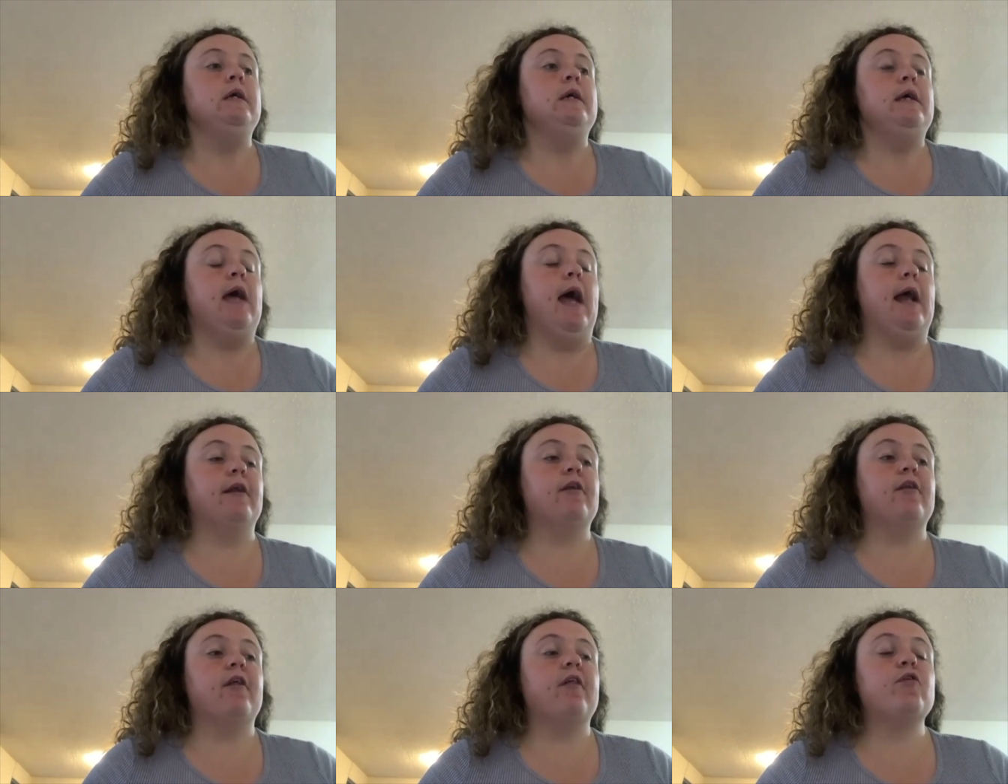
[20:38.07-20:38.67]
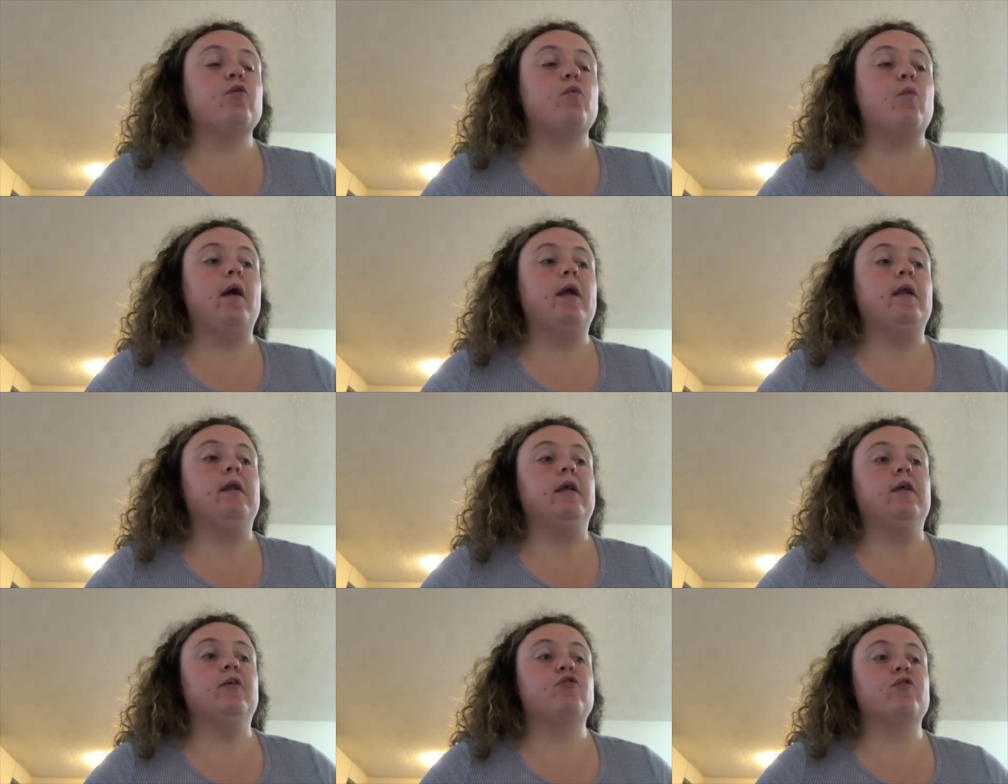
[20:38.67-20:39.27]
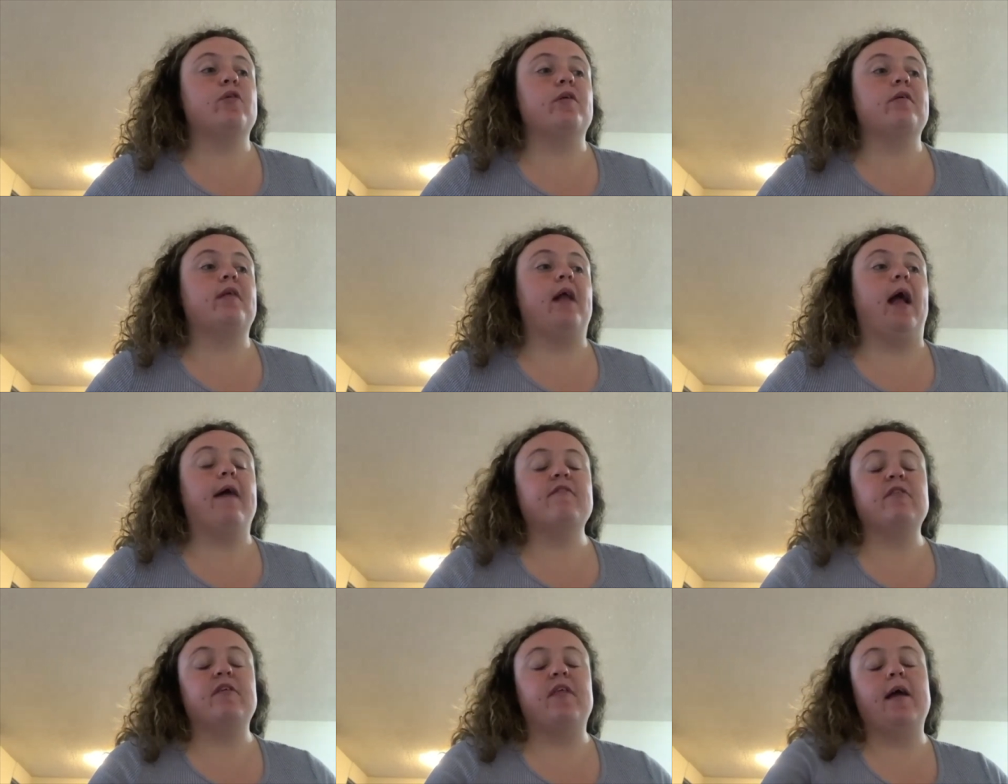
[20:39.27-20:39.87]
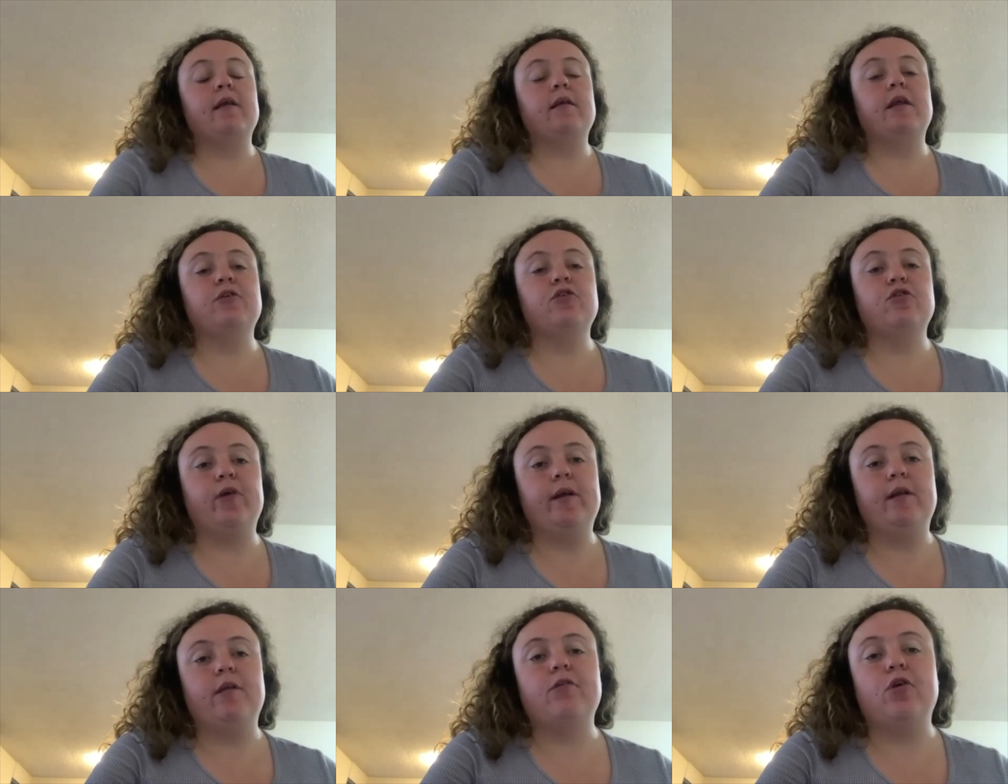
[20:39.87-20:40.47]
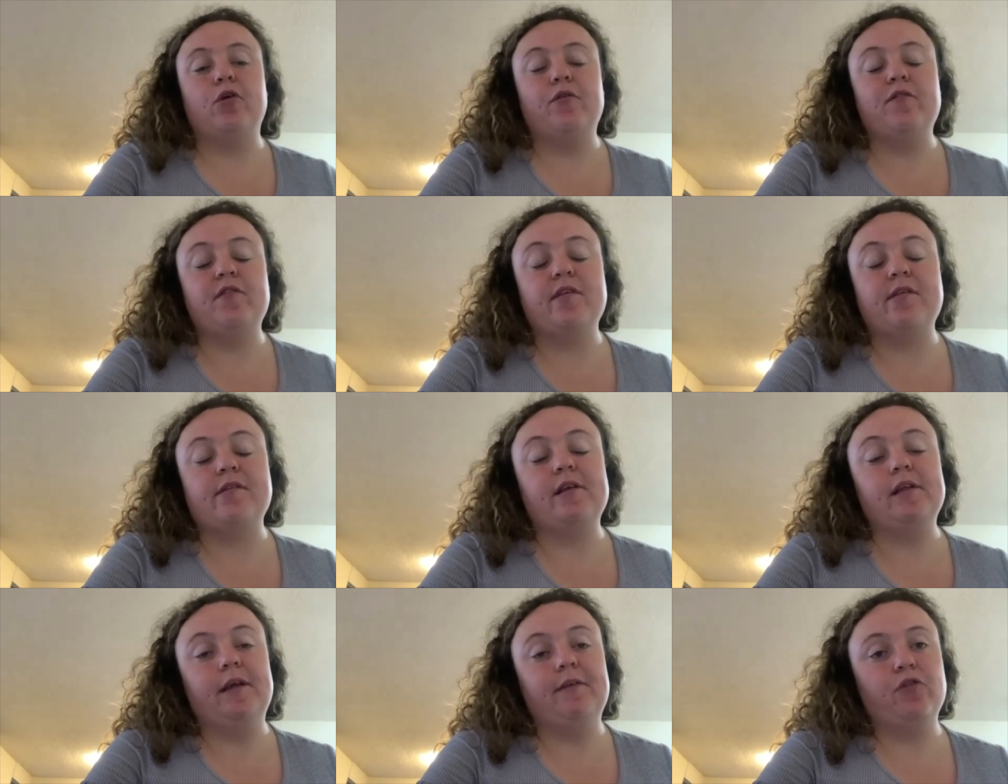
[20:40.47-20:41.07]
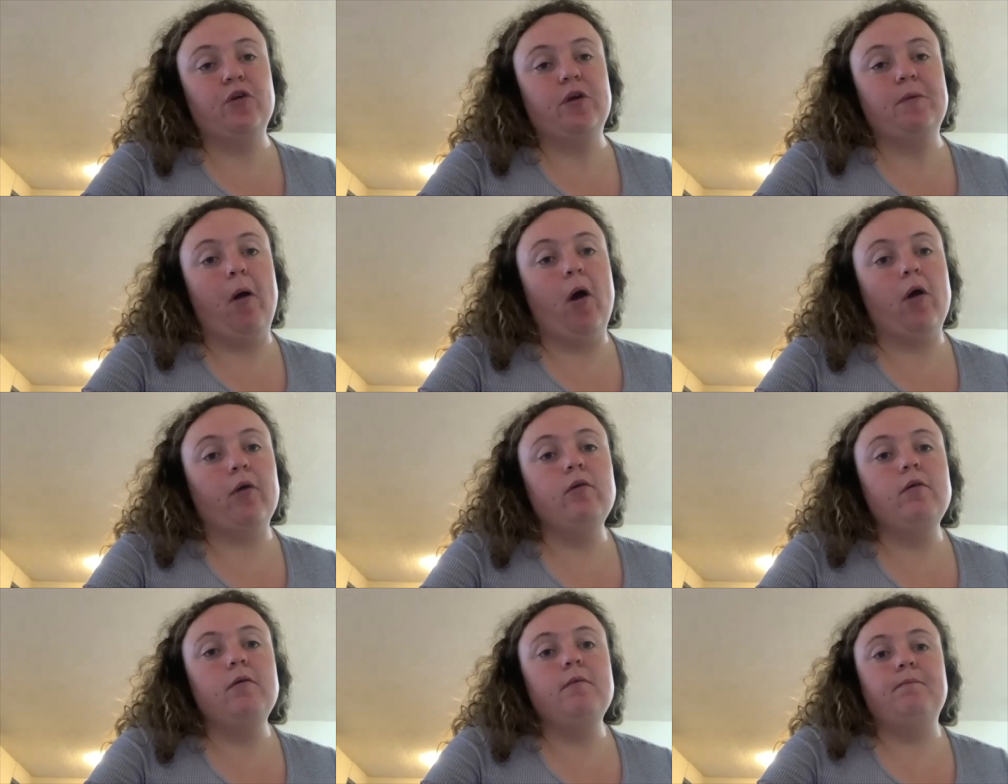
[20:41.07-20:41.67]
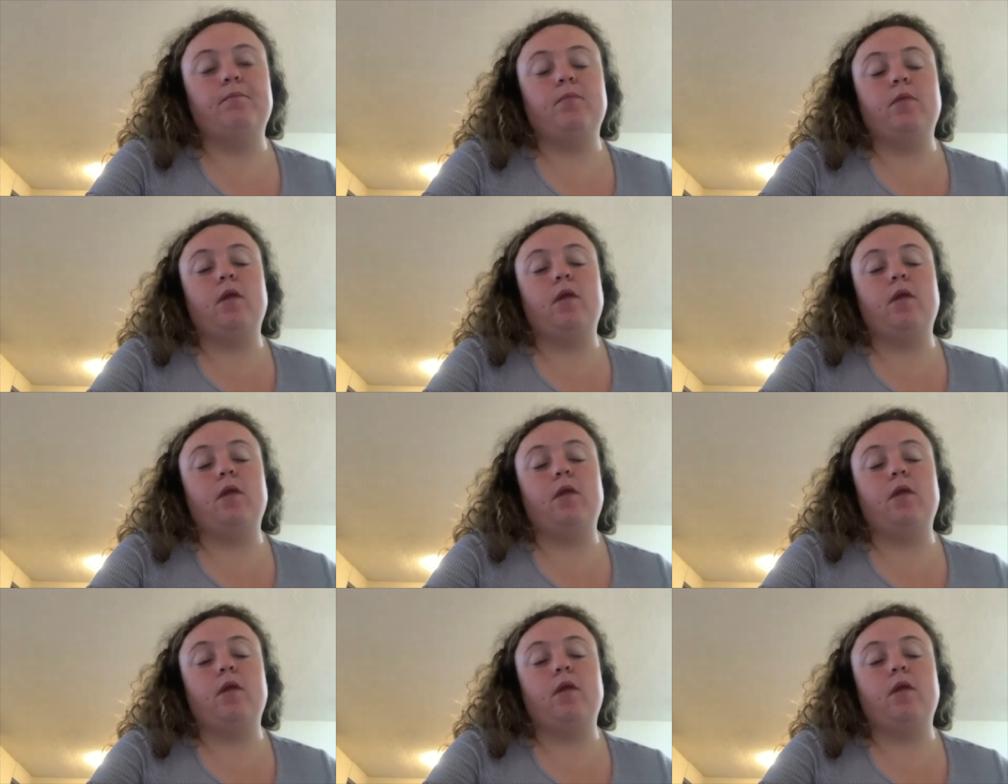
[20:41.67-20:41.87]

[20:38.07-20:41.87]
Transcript: And another one is just having that integrated services delivery model.